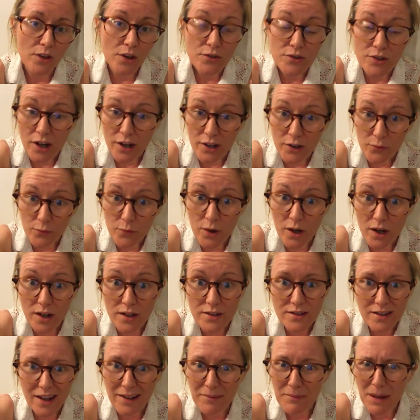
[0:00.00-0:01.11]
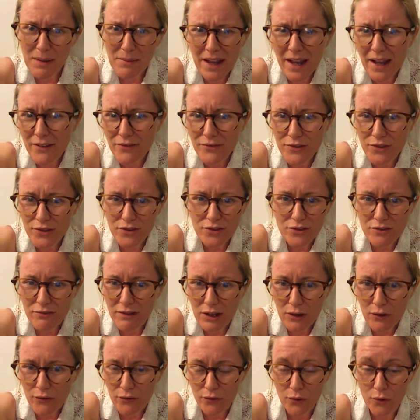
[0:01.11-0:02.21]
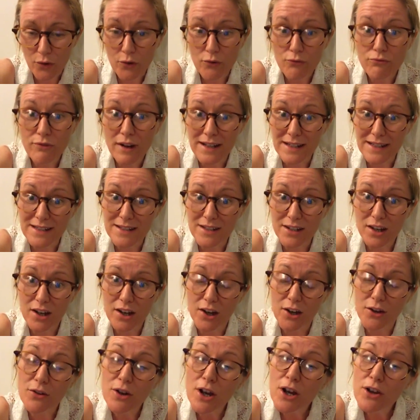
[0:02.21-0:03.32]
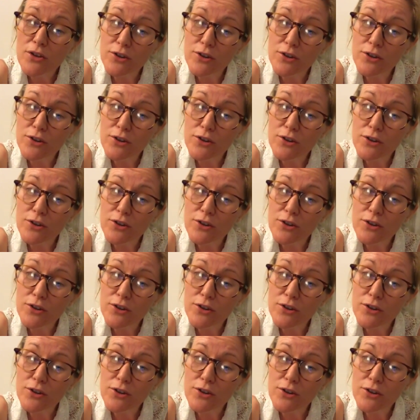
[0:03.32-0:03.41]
those kind of words, like maybe have 3 or 4 ready to go